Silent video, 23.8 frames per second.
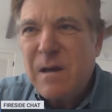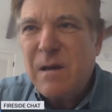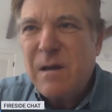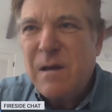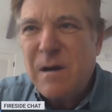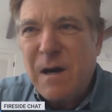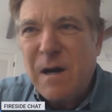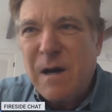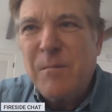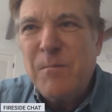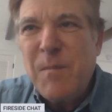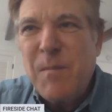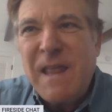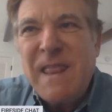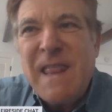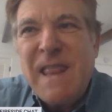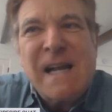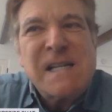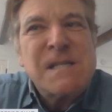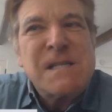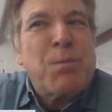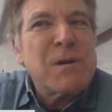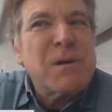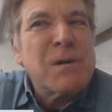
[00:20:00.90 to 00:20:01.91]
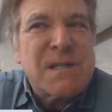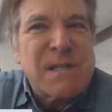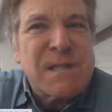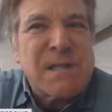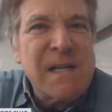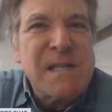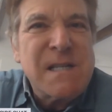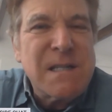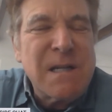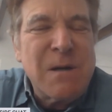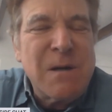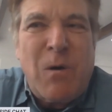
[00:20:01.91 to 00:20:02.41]
And that's
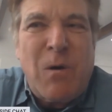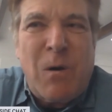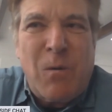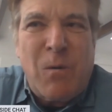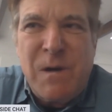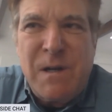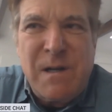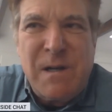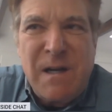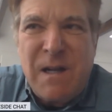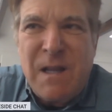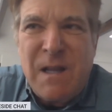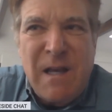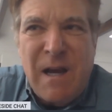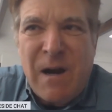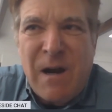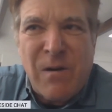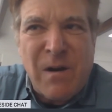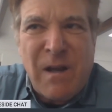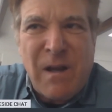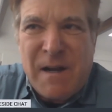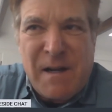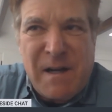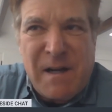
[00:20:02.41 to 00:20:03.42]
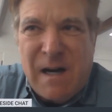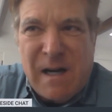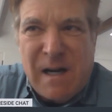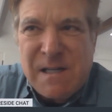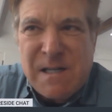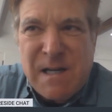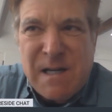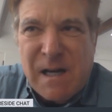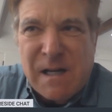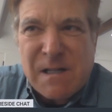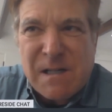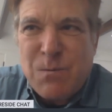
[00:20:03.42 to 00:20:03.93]
precisely what we did in the airline
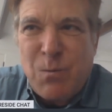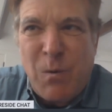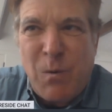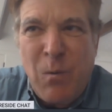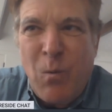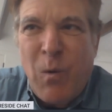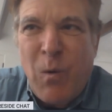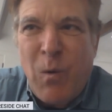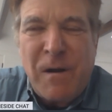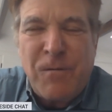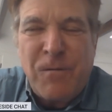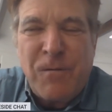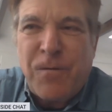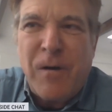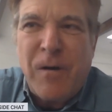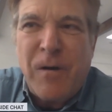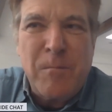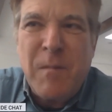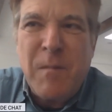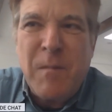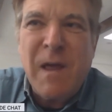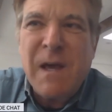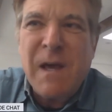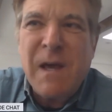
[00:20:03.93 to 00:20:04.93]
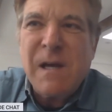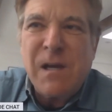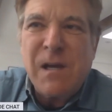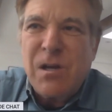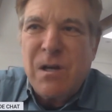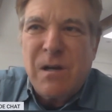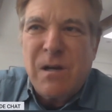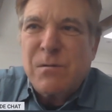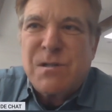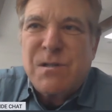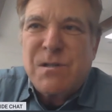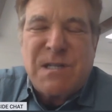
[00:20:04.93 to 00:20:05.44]
context. We went from
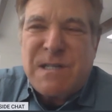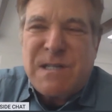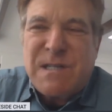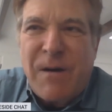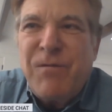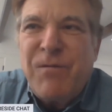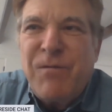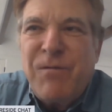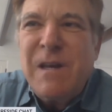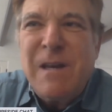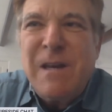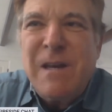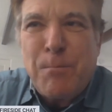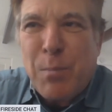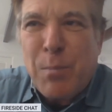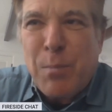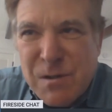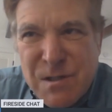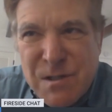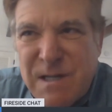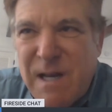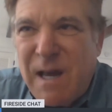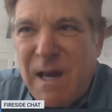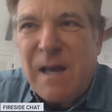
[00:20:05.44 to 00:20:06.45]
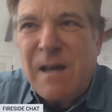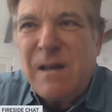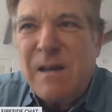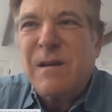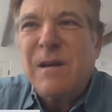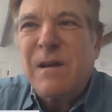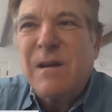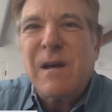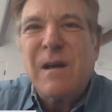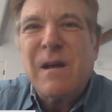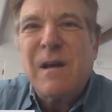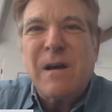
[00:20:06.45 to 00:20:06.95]
70%
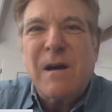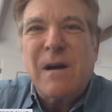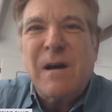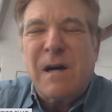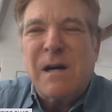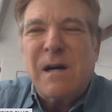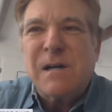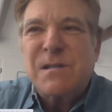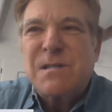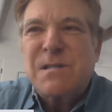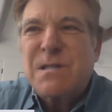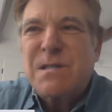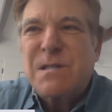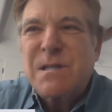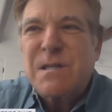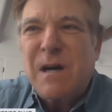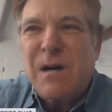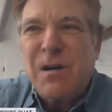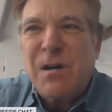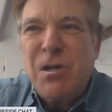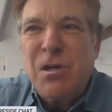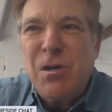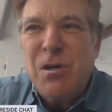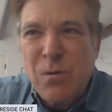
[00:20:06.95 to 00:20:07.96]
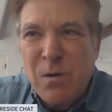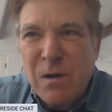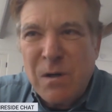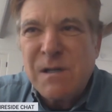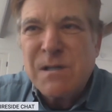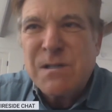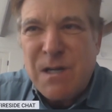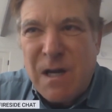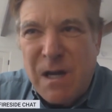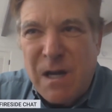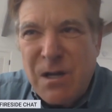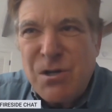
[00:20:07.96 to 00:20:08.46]

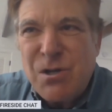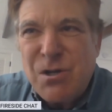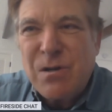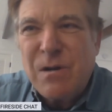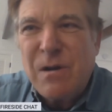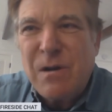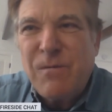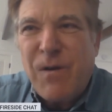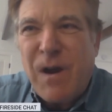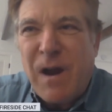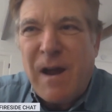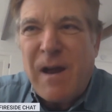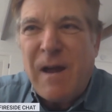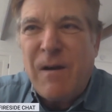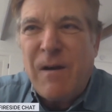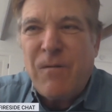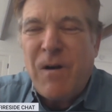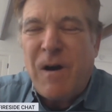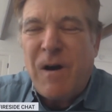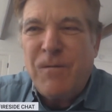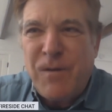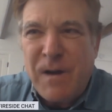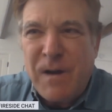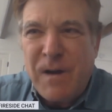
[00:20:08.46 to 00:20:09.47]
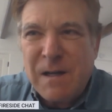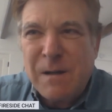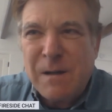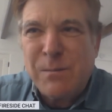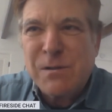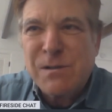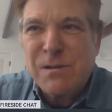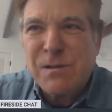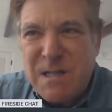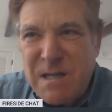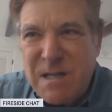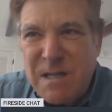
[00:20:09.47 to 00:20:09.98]
utilization of
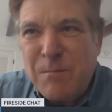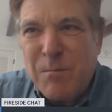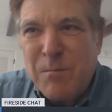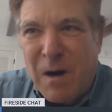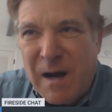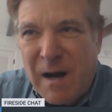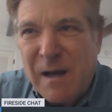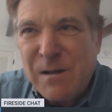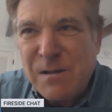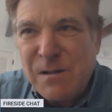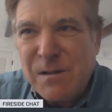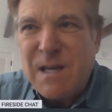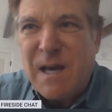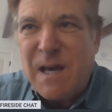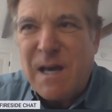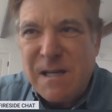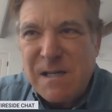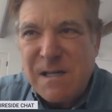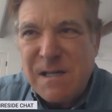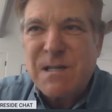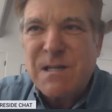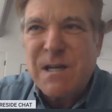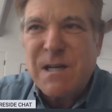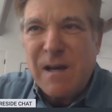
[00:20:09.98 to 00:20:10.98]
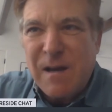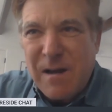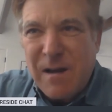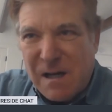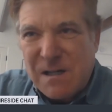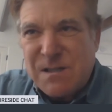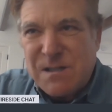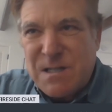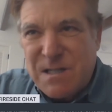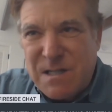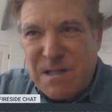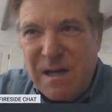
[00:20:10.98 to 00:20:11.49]
available seat miles, that is
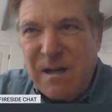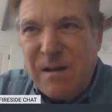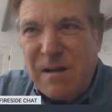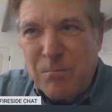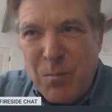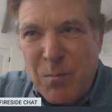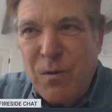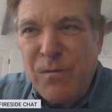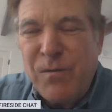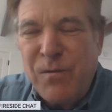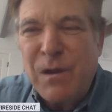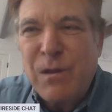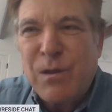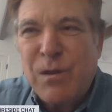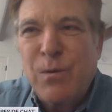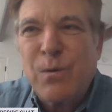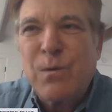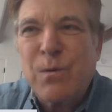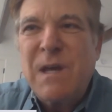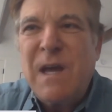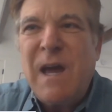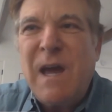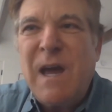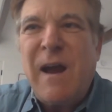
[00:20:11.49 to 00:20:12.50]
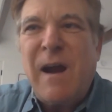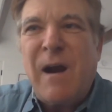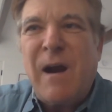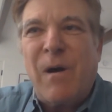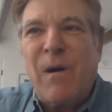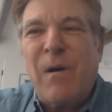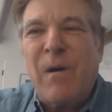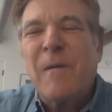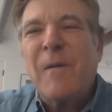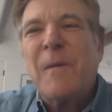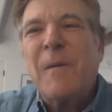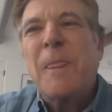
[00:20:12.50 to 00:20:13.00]
a seat moving through the
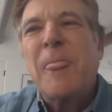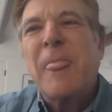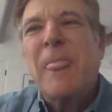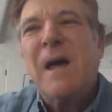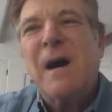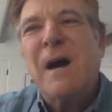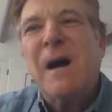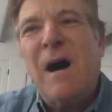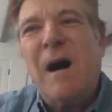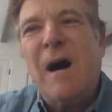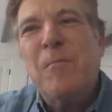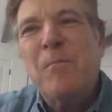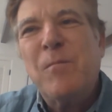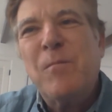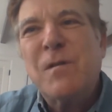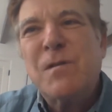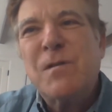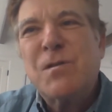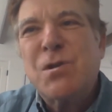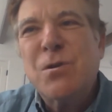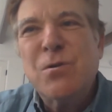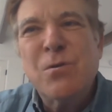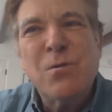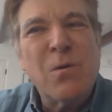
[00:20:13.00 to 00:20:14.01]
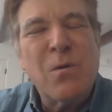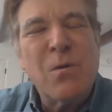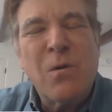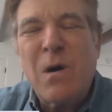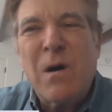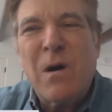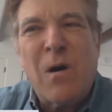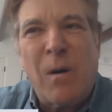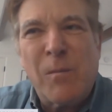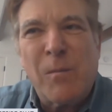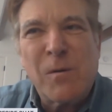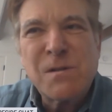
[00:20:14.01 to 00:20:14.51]
air, to
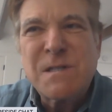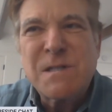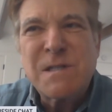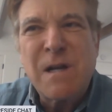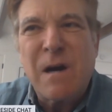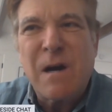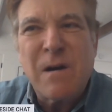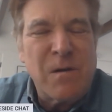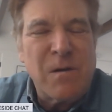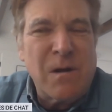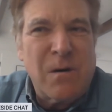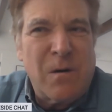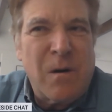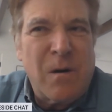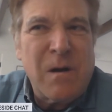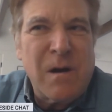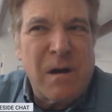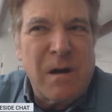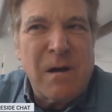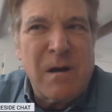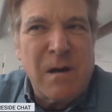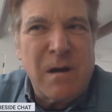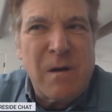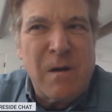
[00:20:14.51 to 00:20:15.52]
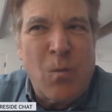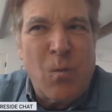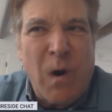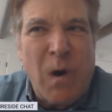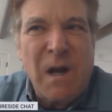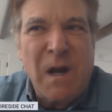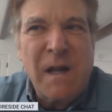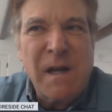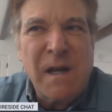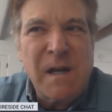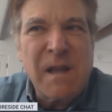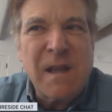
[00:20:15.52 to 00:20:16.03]
almost
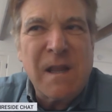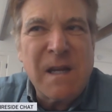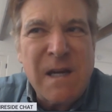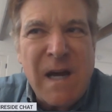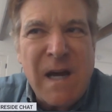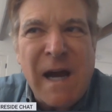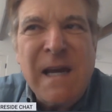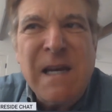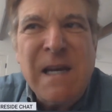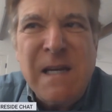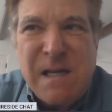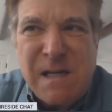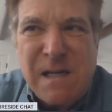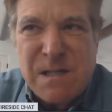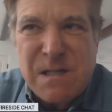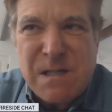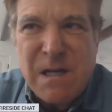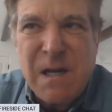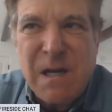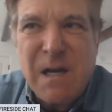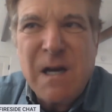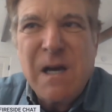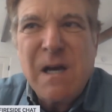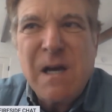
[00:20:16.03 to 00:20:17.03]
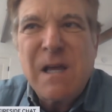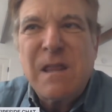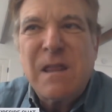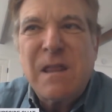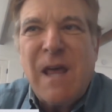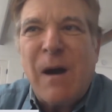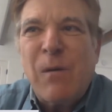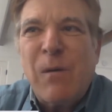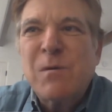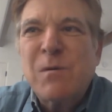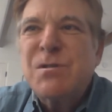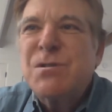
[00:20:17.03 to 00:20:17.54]
well into the 90s.
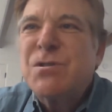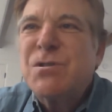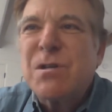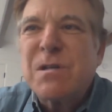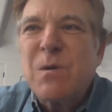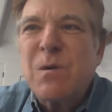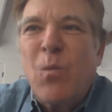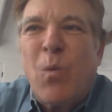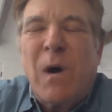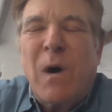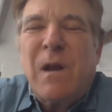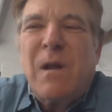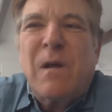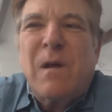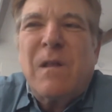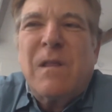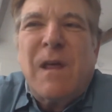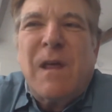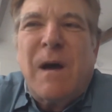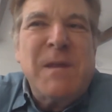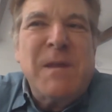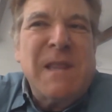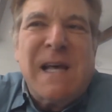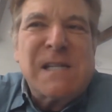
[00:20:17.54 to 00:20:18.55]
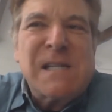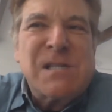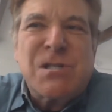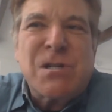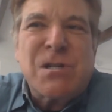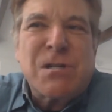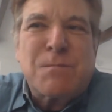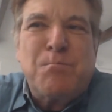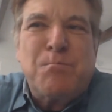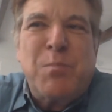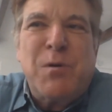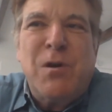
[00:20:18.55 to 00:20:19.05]
That was just that's
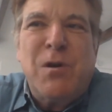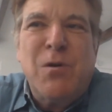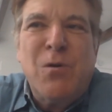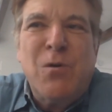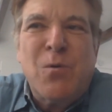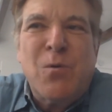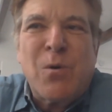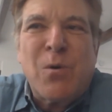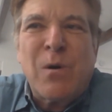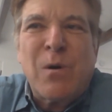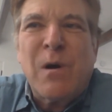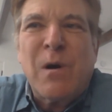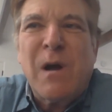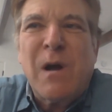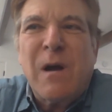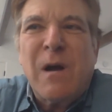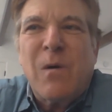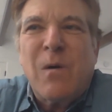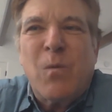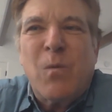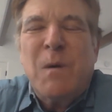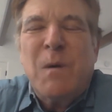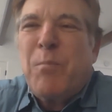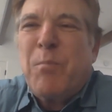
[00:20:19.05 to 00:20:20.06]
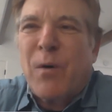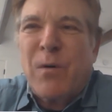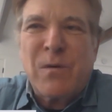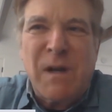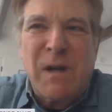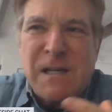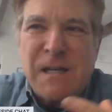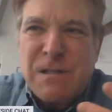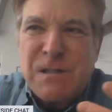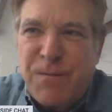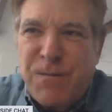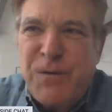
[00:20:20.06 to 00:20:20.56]
just pure. We burn
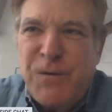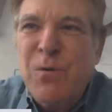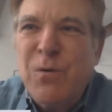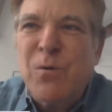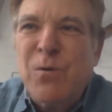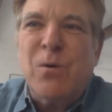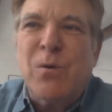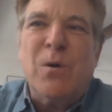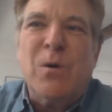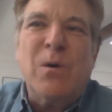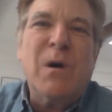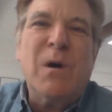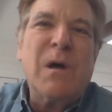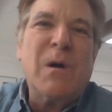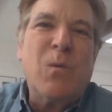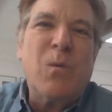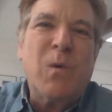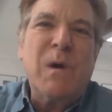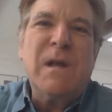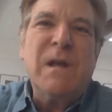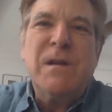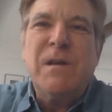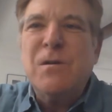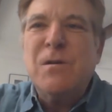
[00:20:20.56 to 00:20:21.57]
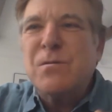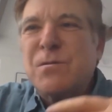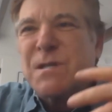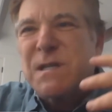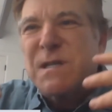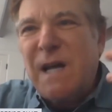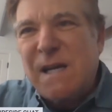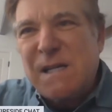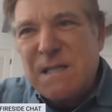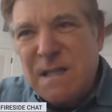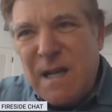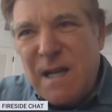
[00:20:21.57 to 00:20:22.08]
less fuel. We use
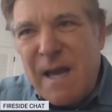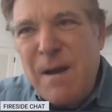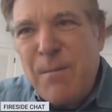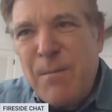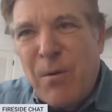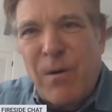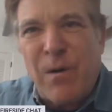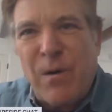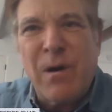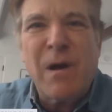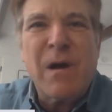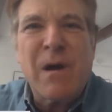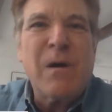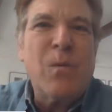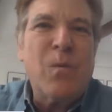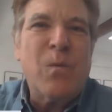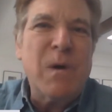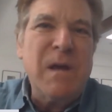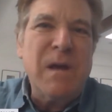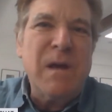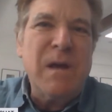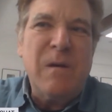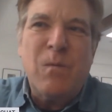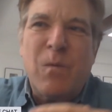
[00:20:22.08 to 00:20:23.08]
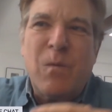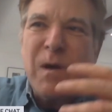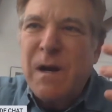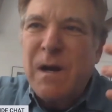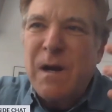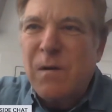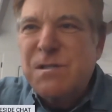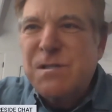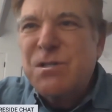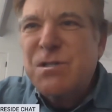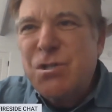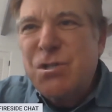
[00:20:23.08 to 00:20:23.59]
less labor.
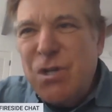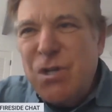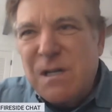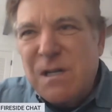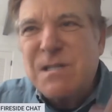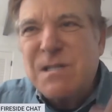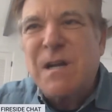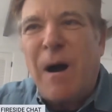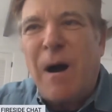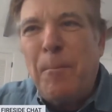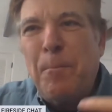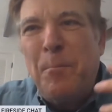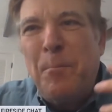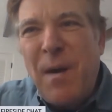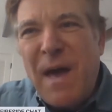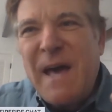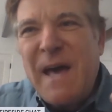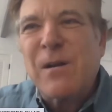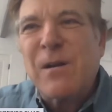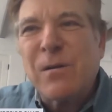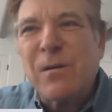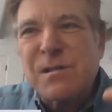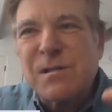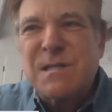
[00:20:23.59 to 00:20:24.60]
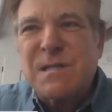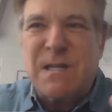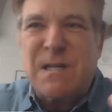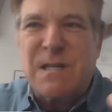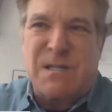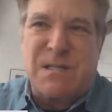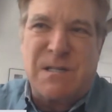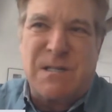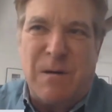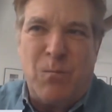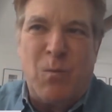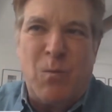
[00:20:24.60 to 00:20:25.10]
It's just a better
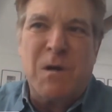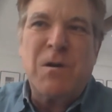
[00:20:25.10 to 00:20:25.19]
system.